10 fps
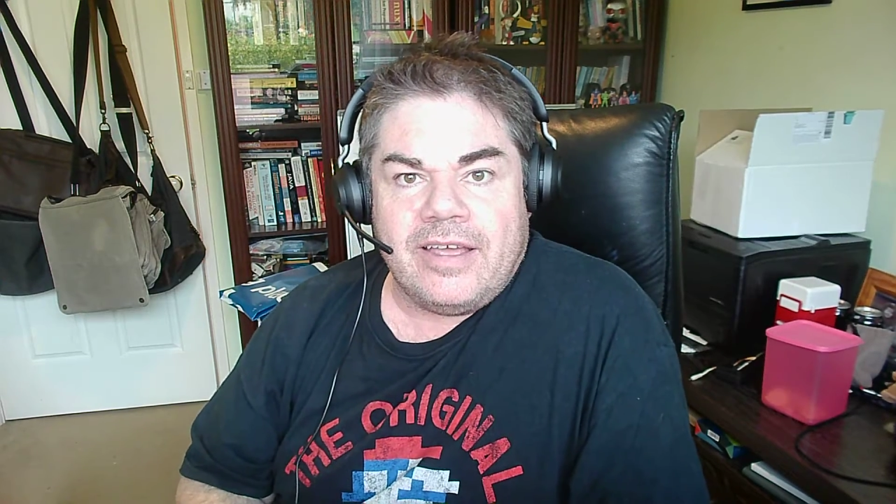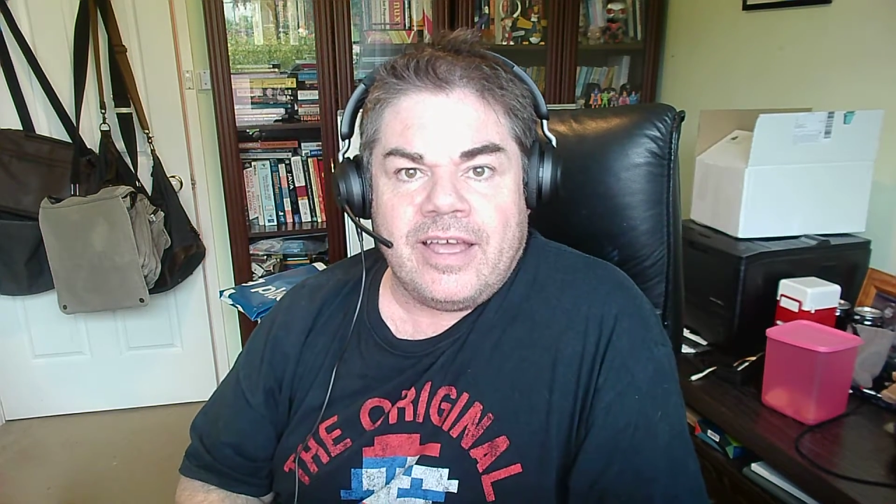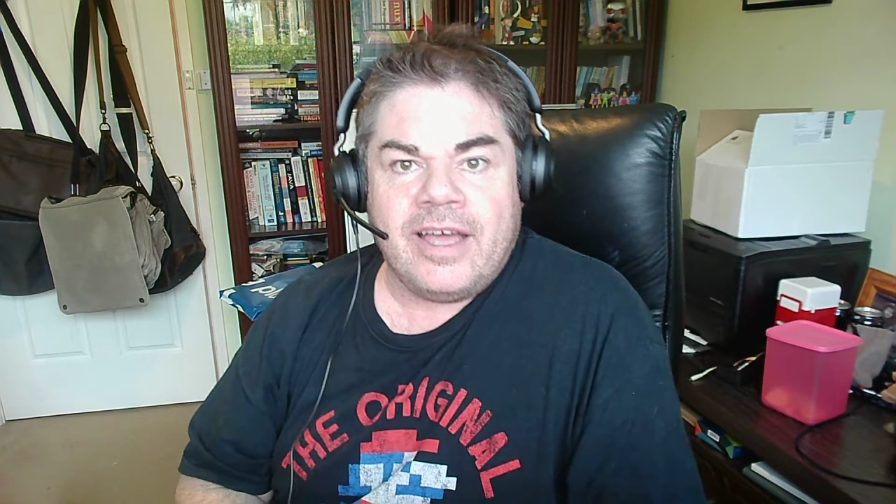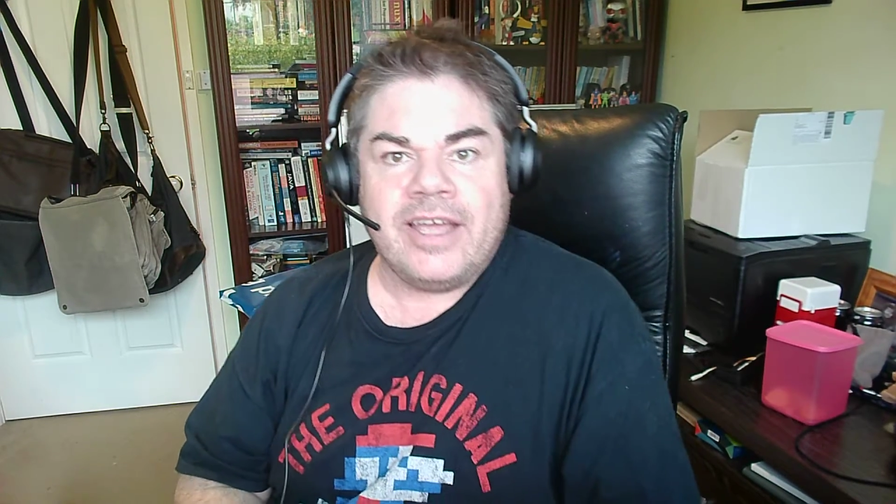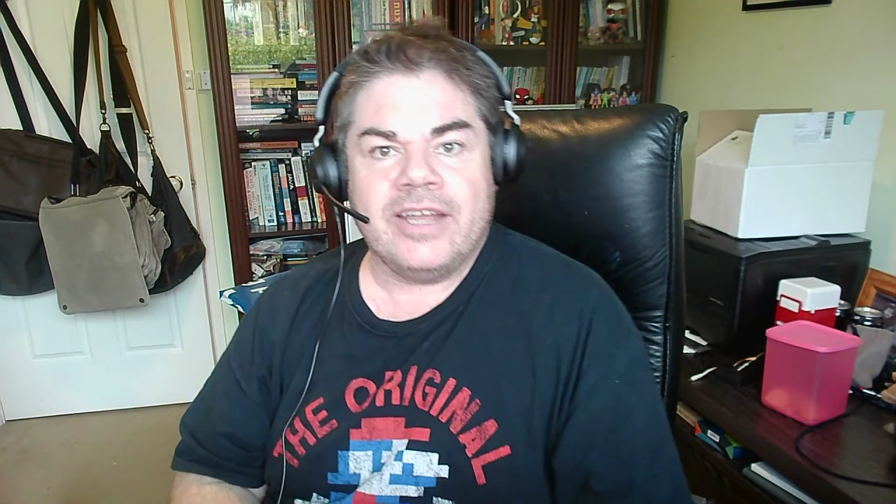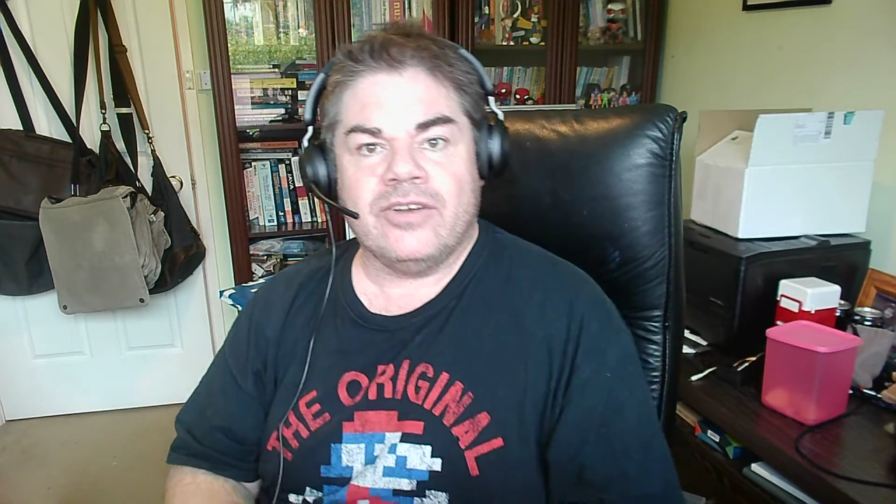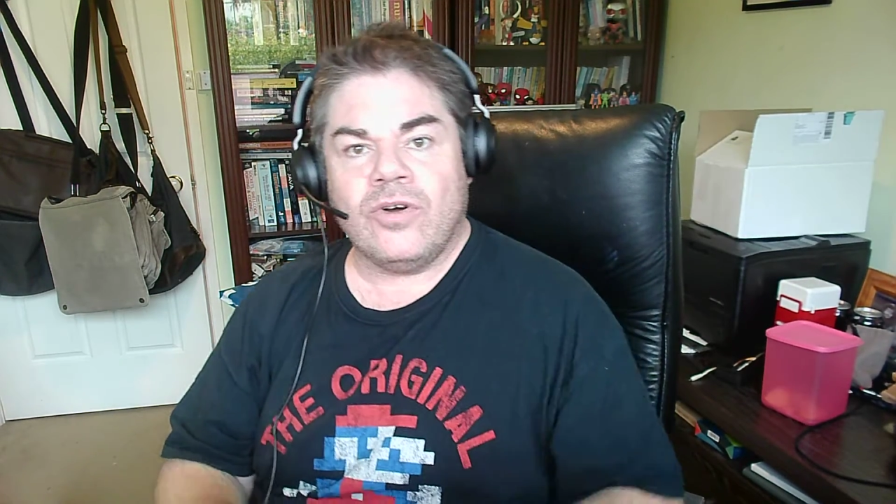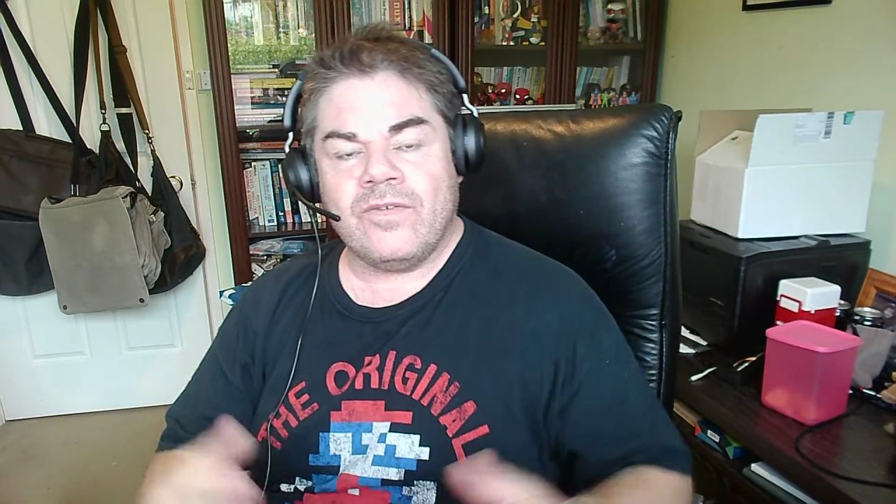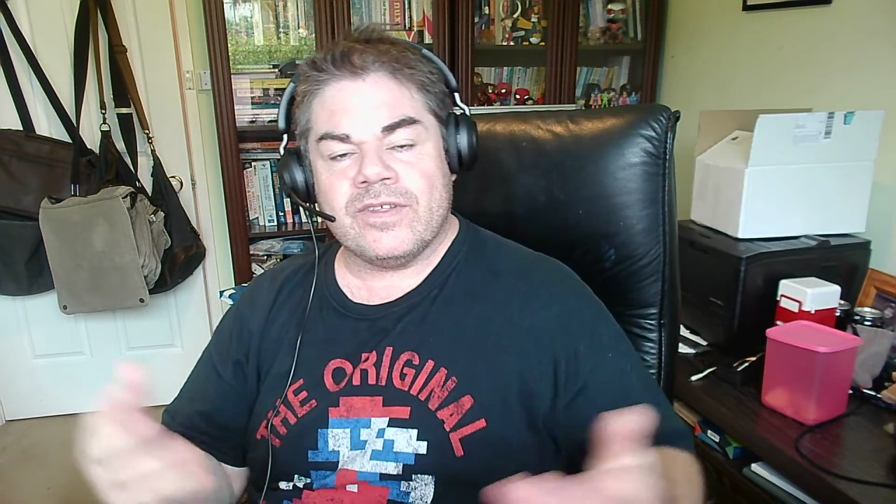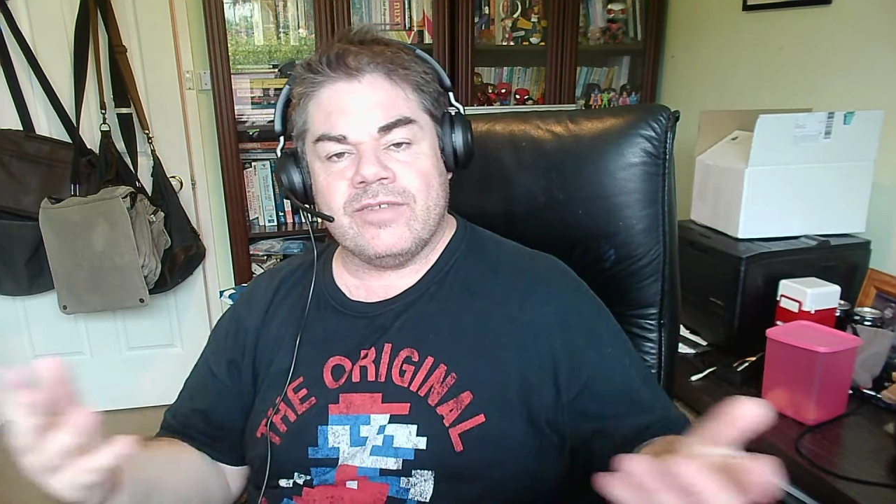an
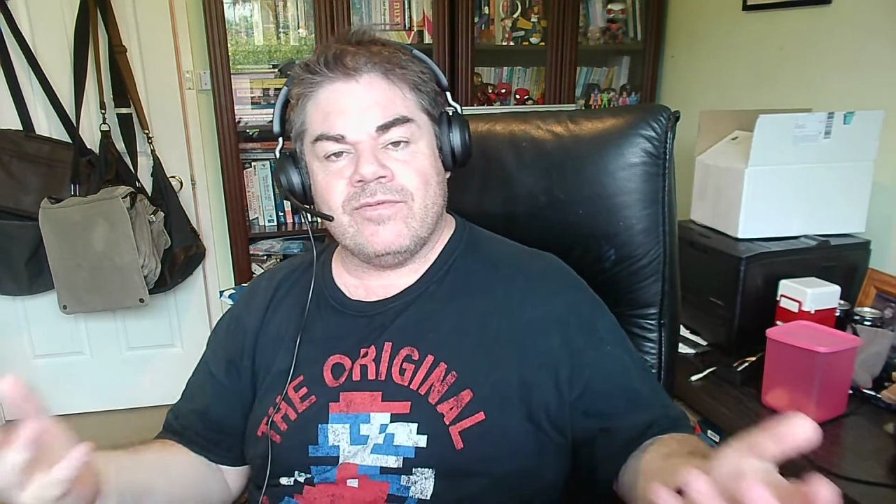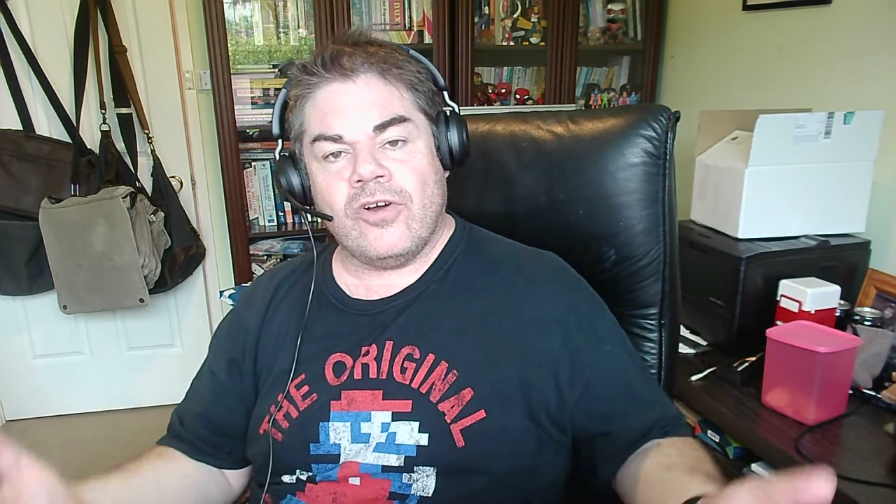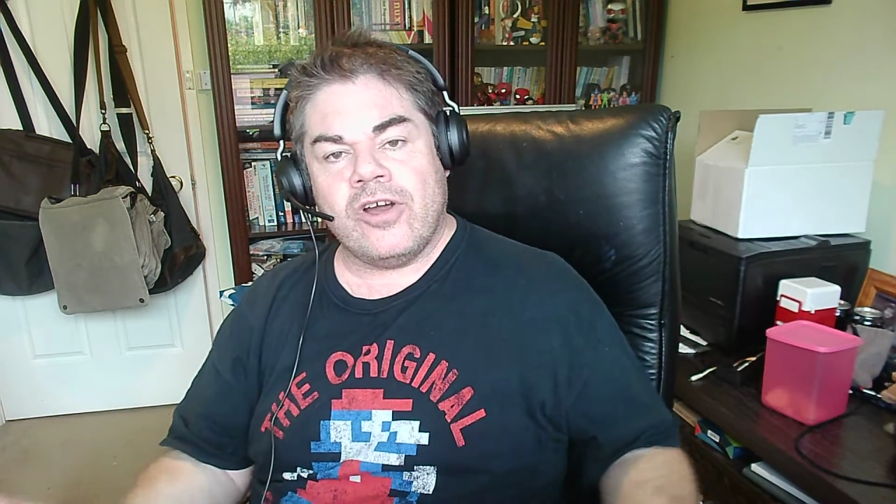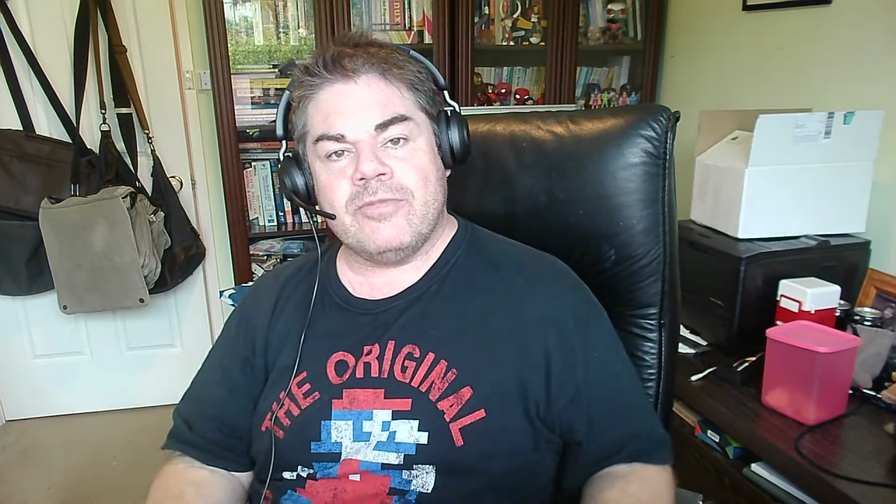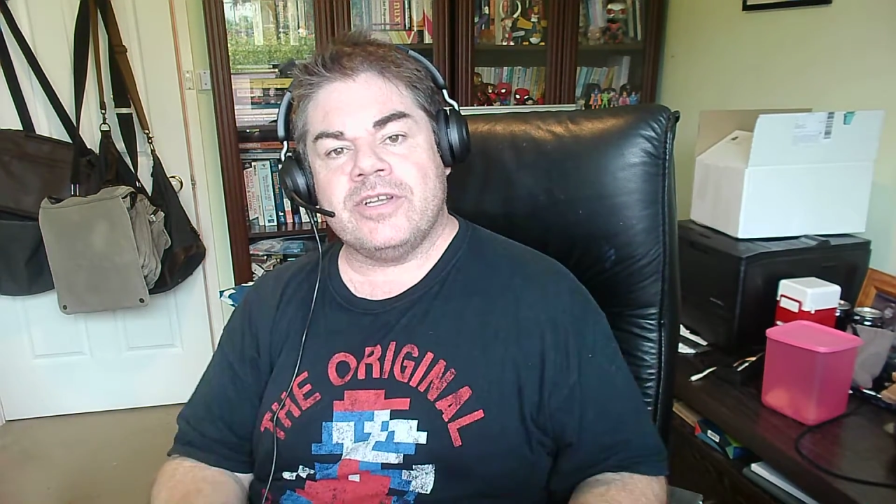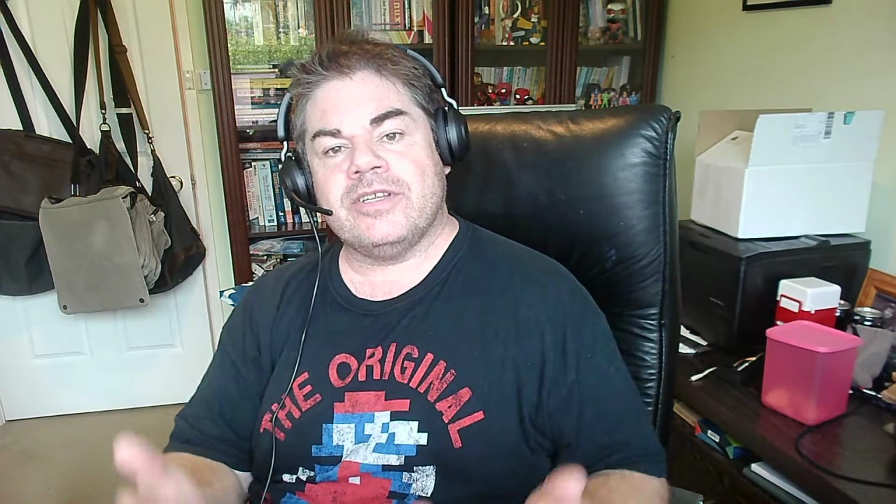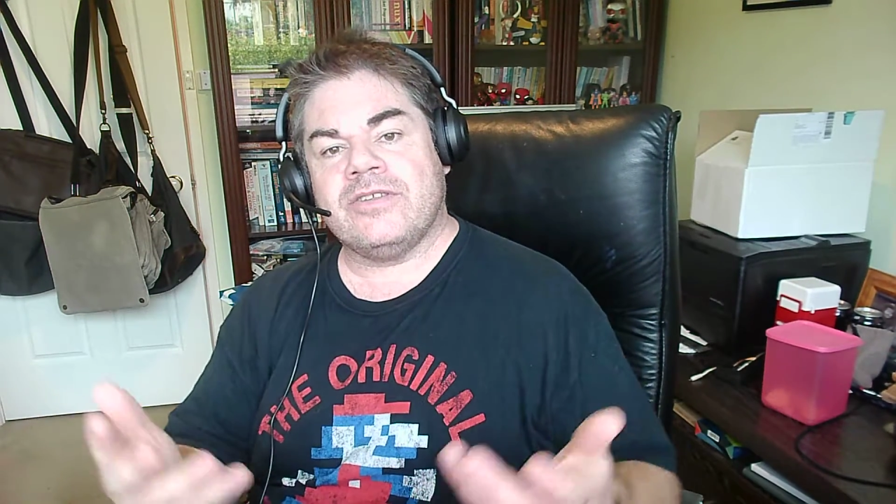office environment.